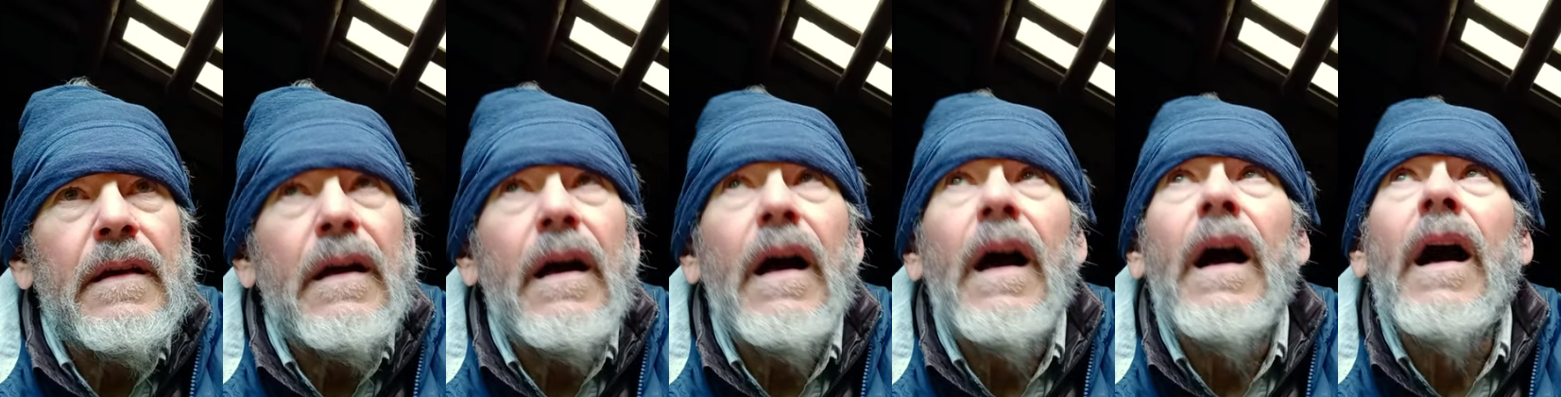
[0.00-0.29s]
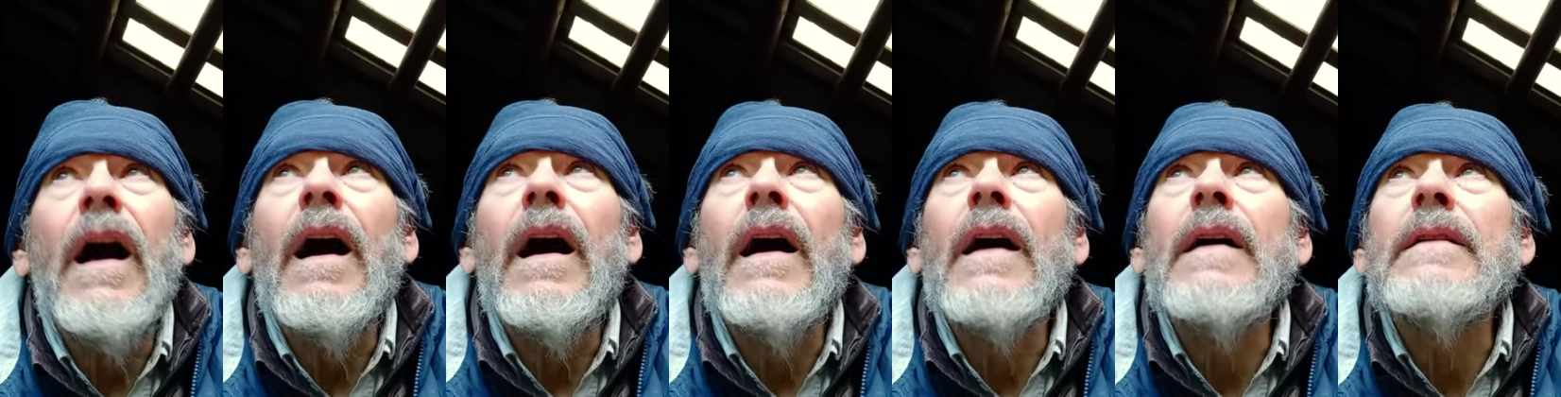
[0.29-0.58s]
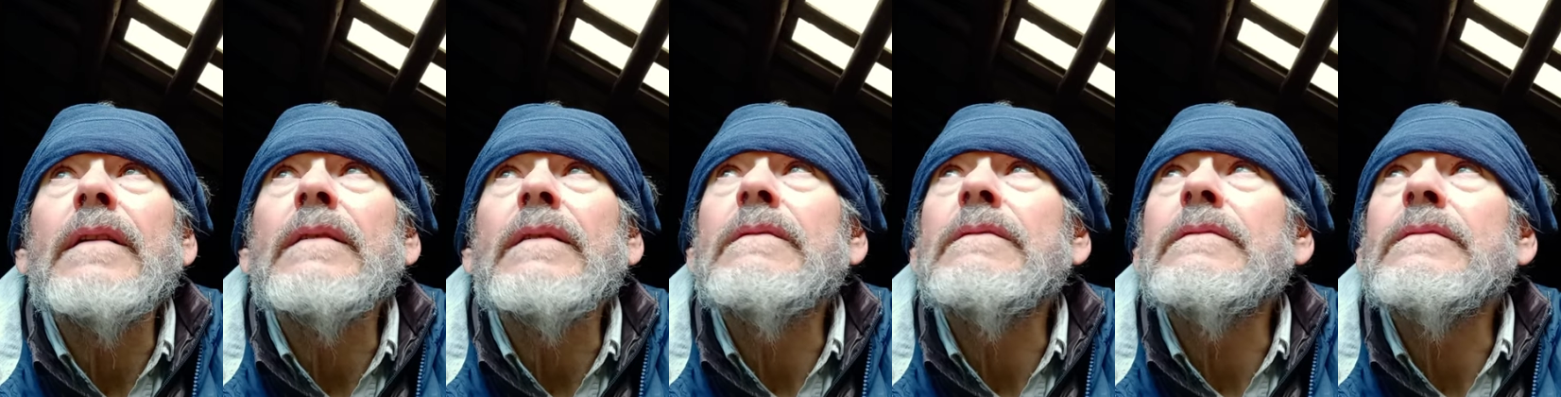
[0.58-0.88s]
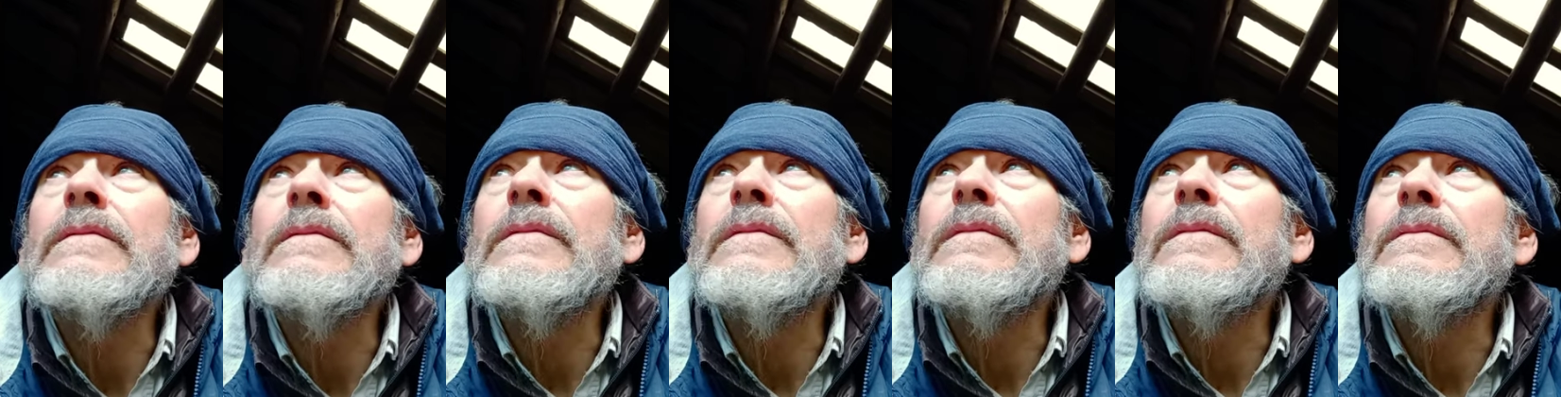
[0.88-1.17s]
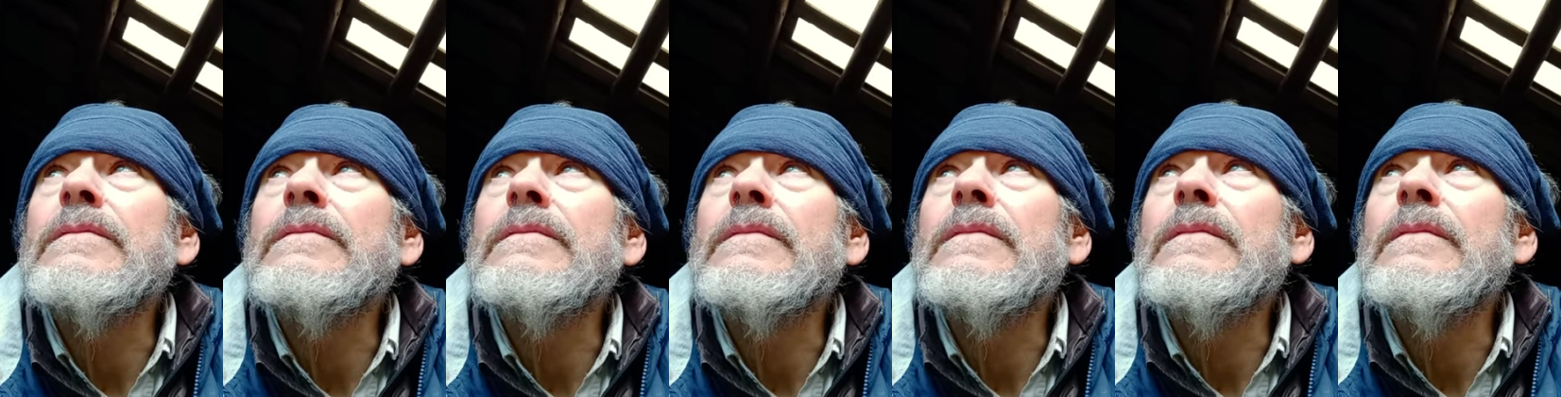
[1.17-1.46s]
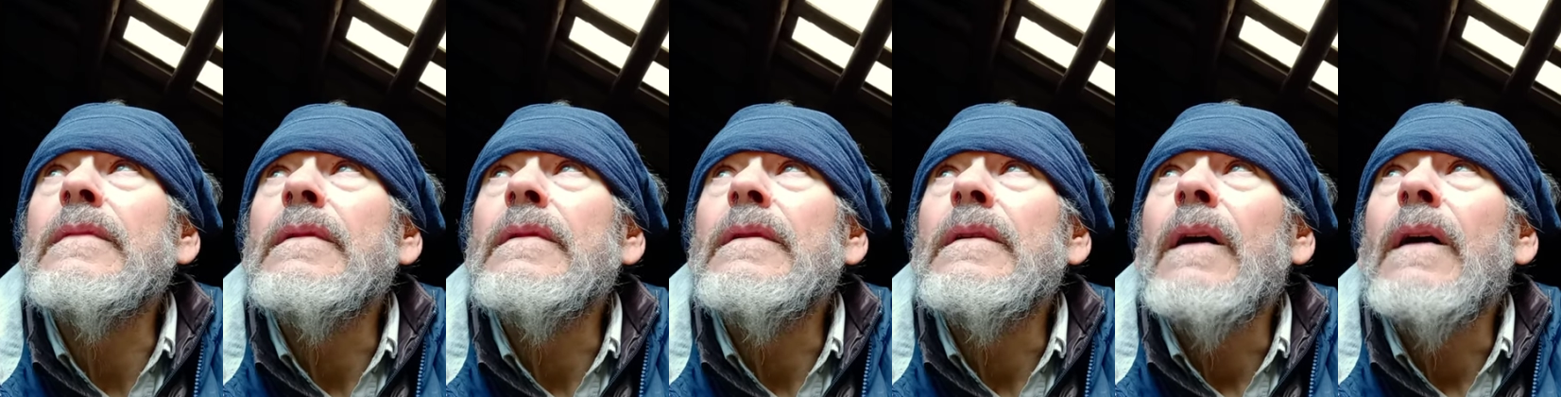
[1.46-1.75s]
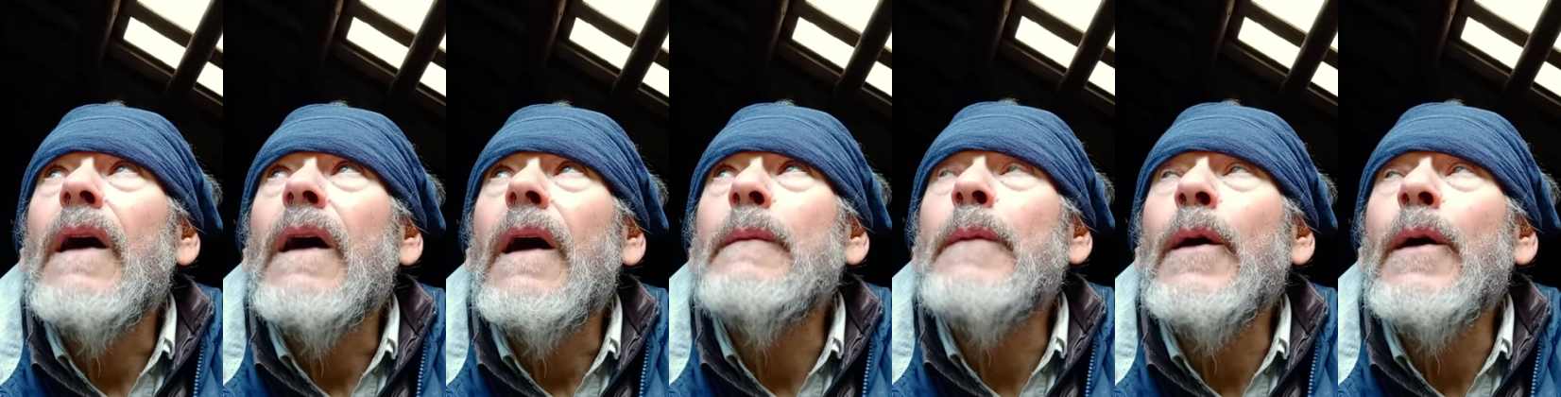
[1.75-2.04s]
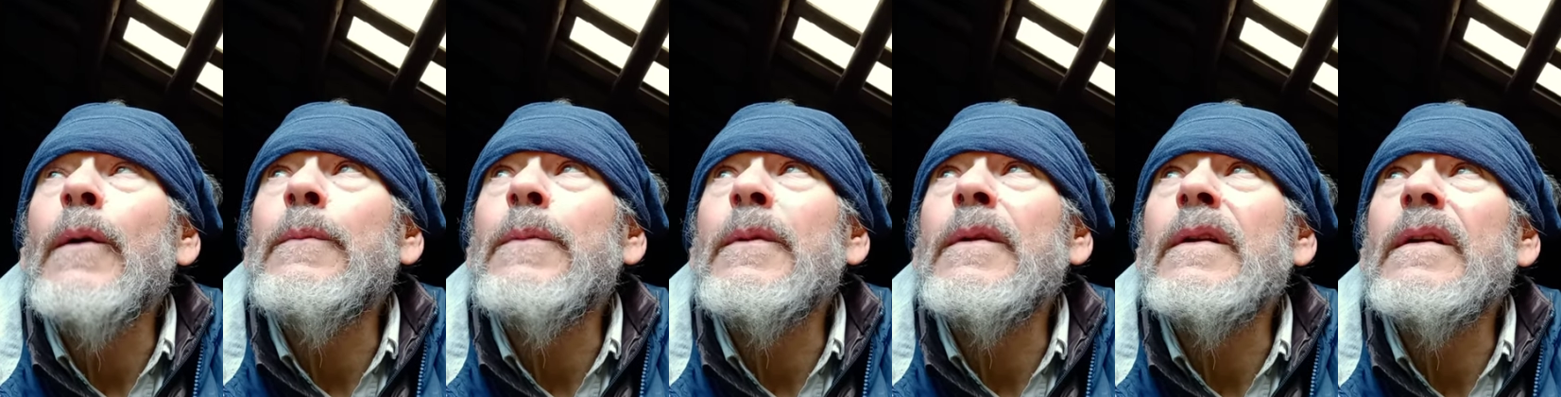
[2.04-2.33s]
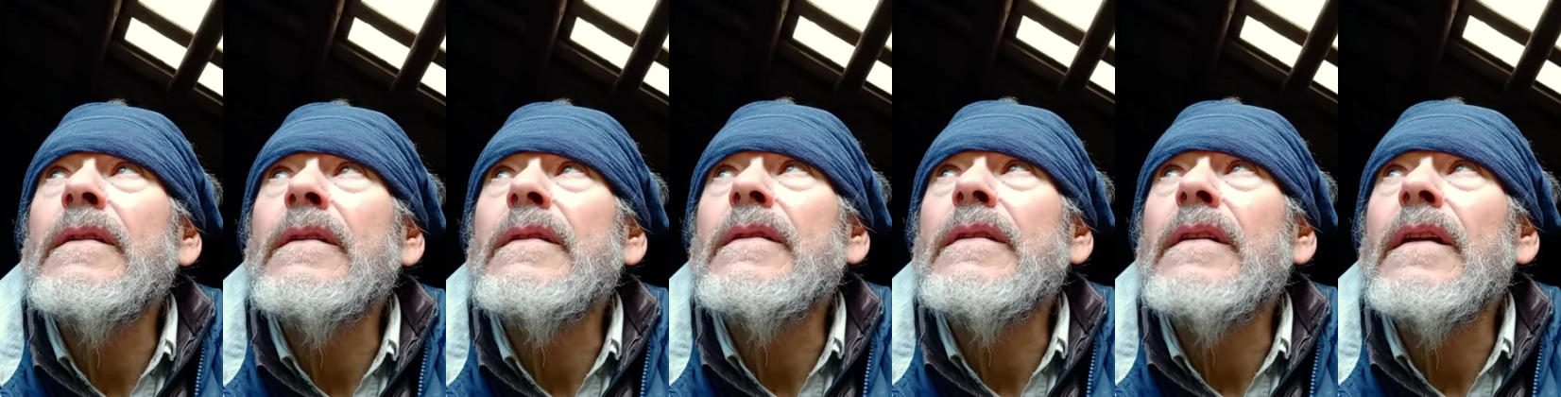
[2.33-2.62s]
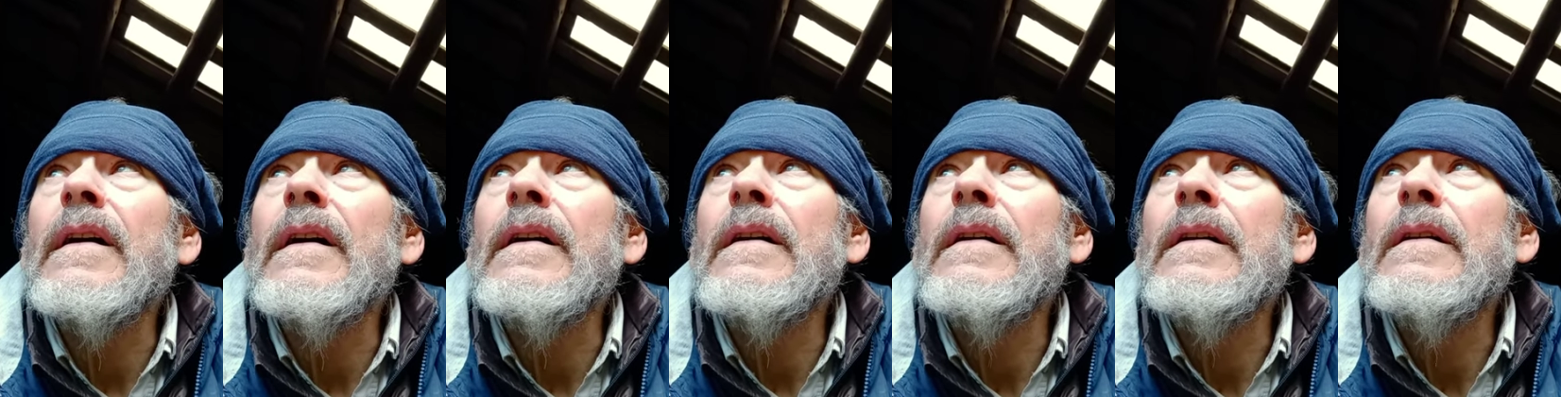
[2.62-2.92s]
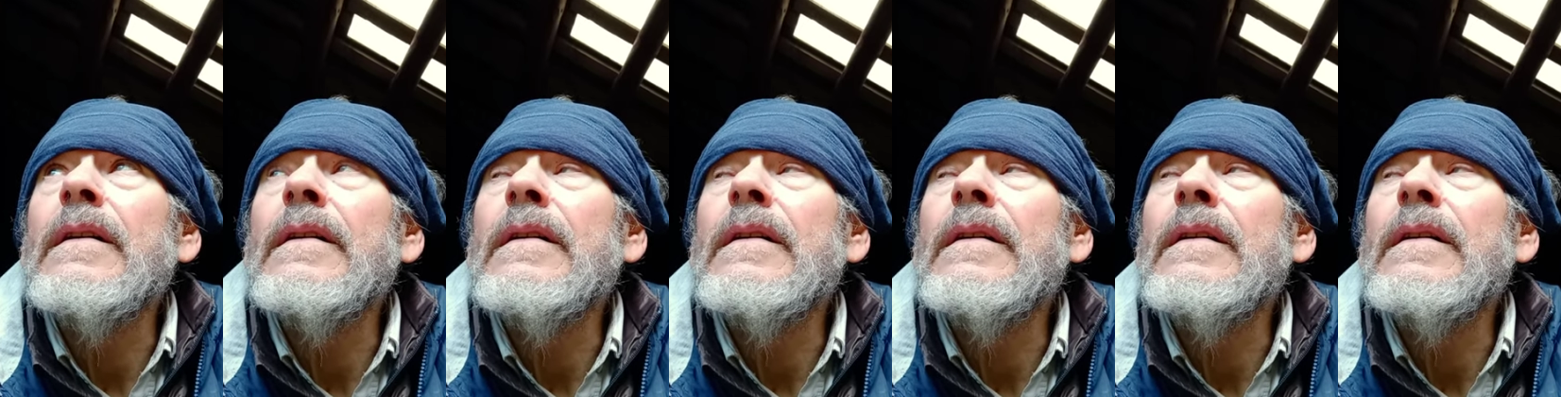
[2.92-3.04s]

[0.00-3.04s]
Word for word: Uh, I'm hoping that uh,